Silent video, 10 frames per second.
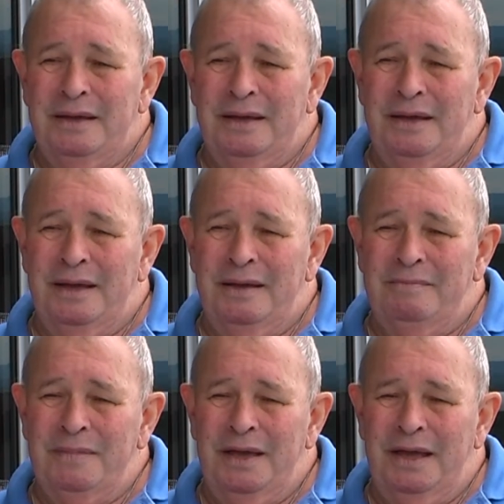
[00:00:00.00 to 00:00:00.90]

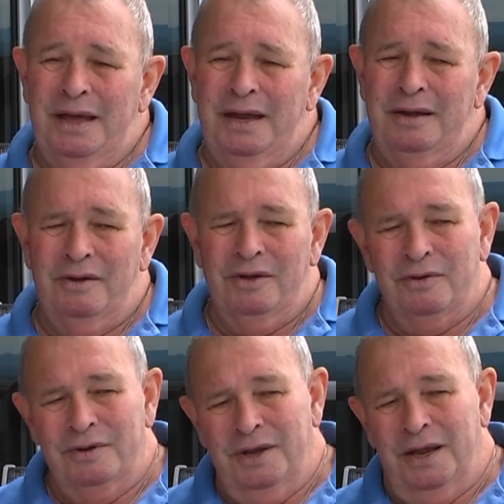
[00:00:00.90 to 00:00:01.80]
And I
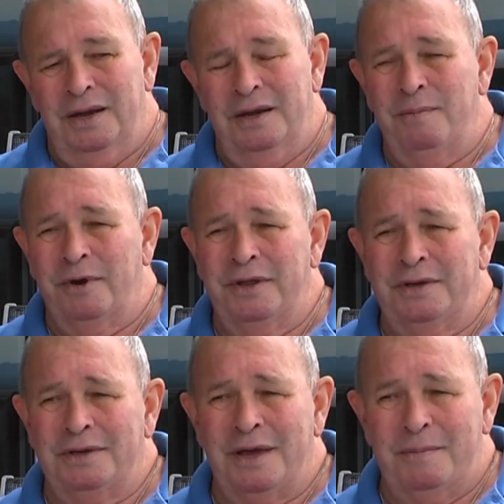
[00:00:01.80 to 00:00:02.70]
couldn't get anybody
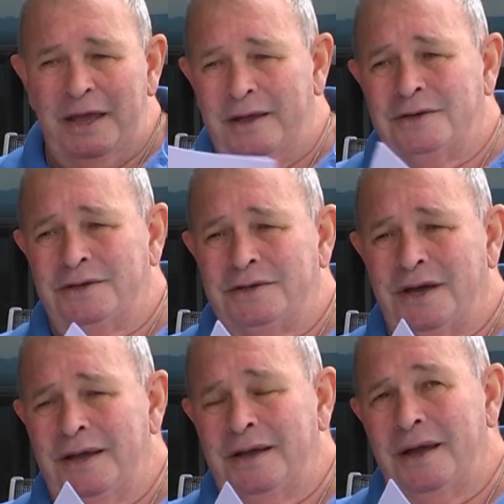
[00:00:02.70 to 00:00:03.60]
to come out to
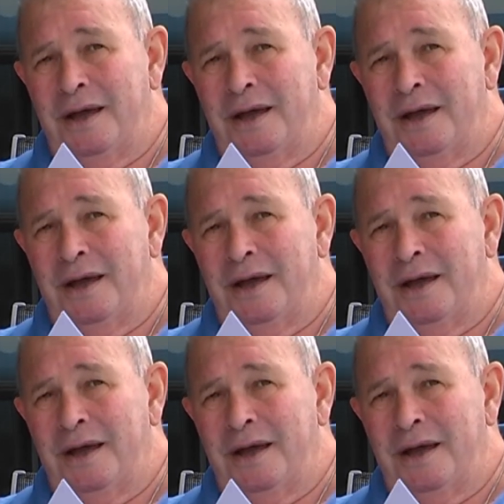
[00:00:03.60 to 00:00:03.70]
take